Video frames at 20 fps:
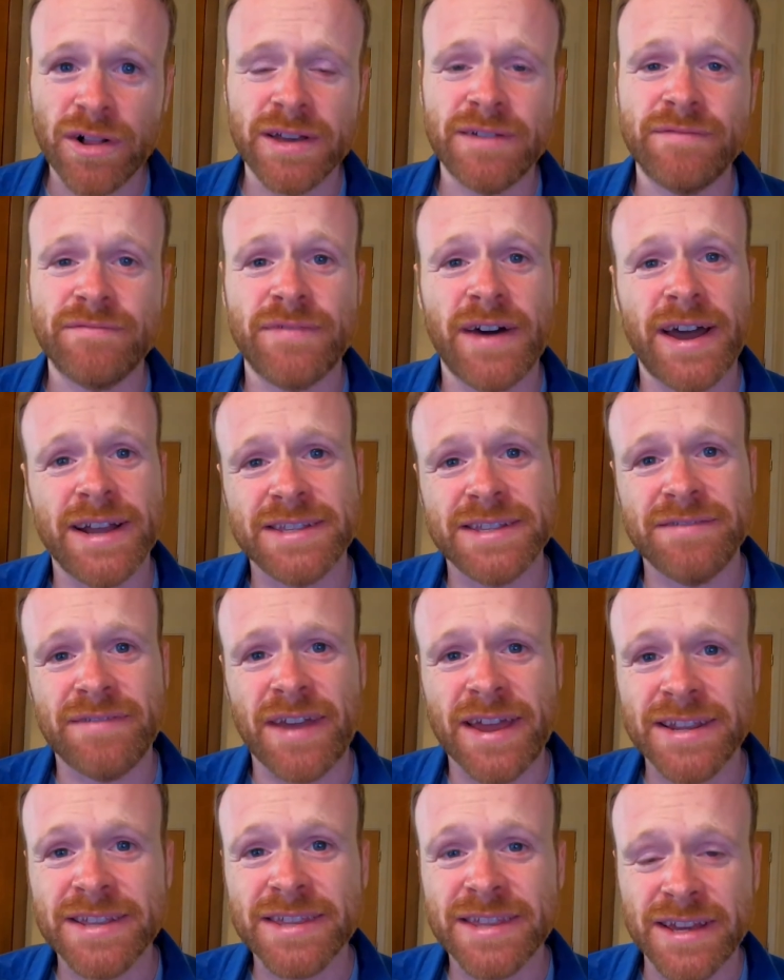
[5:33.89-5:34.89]
In fact, if
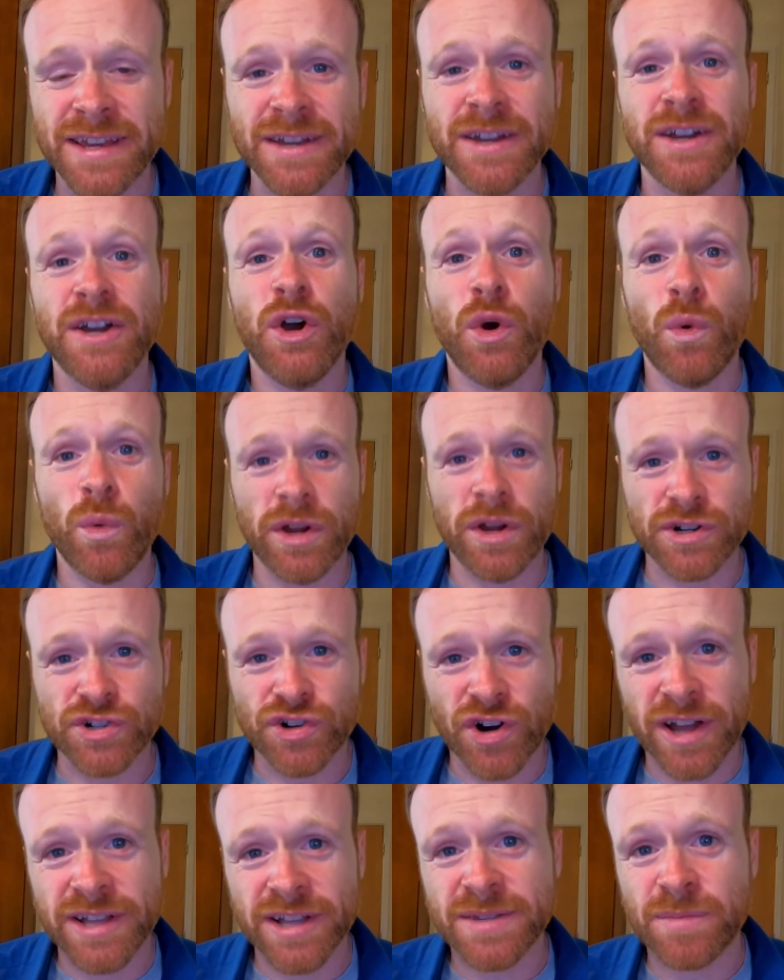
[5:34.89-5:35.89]
anything, we are
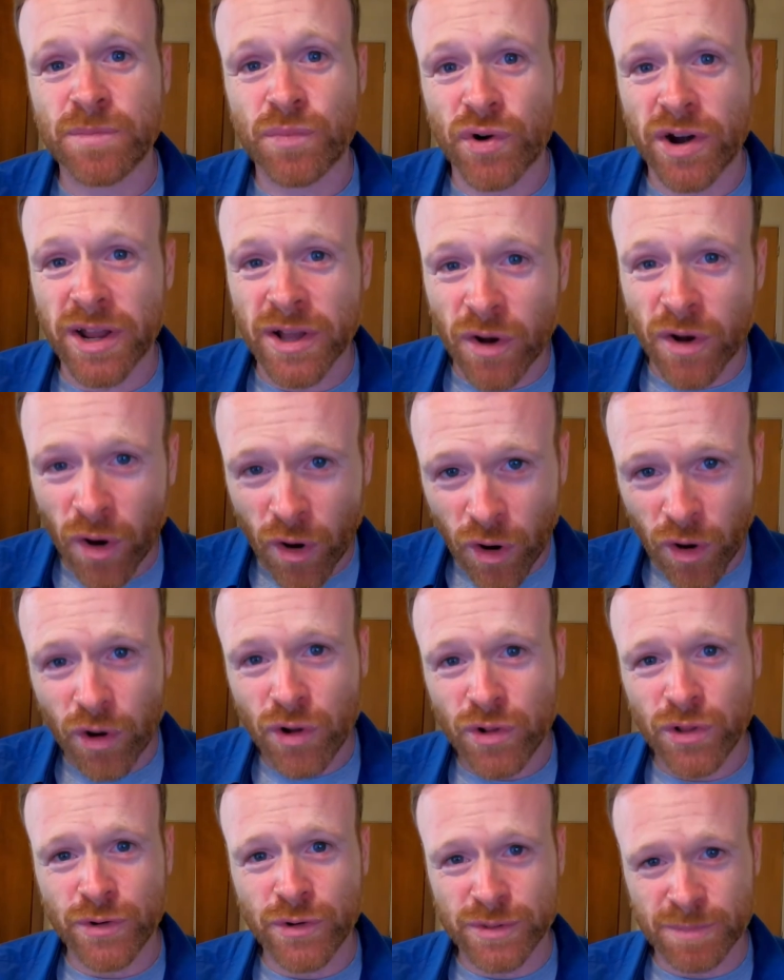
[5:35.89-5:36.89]
trying to bring
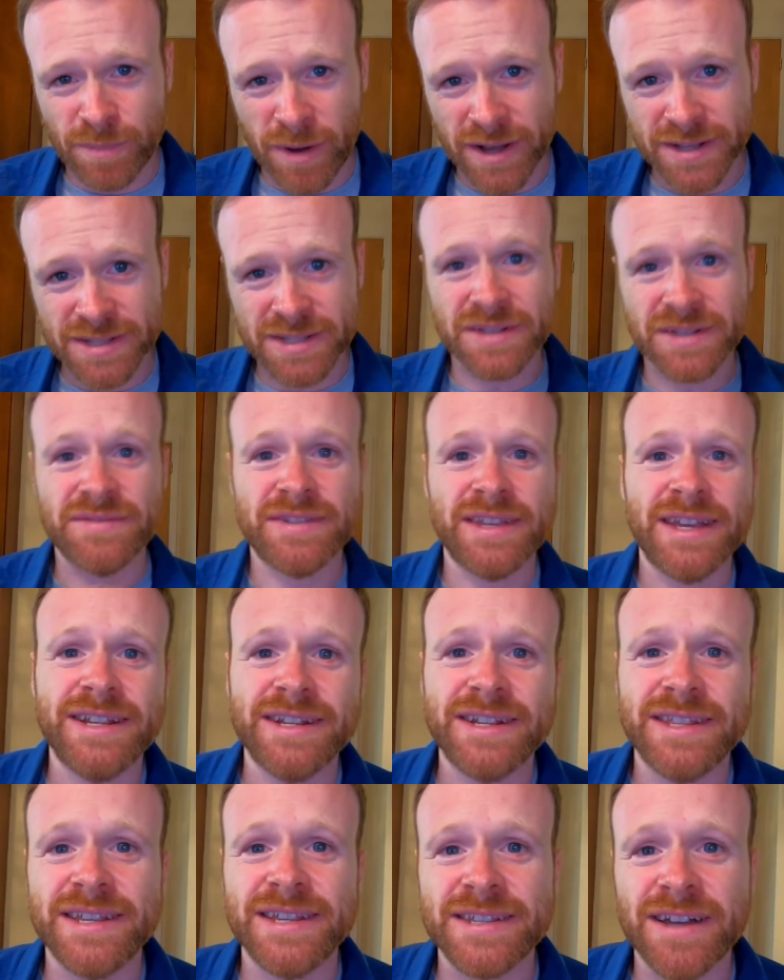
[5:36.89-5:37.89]
all those positives
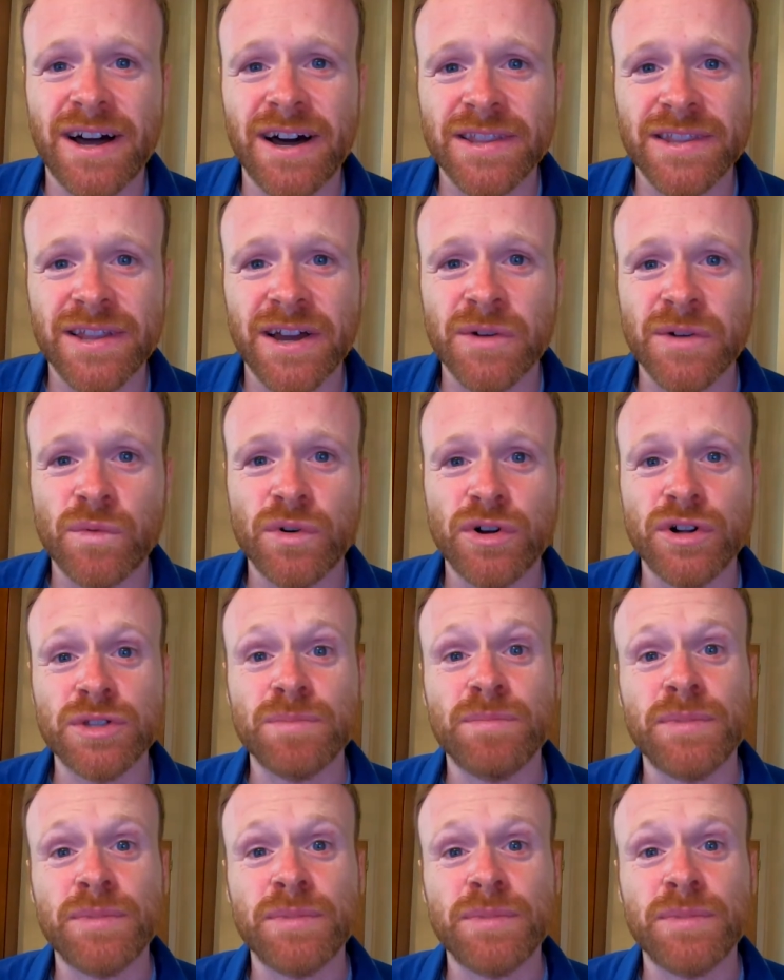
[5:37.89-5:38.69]
into this online world.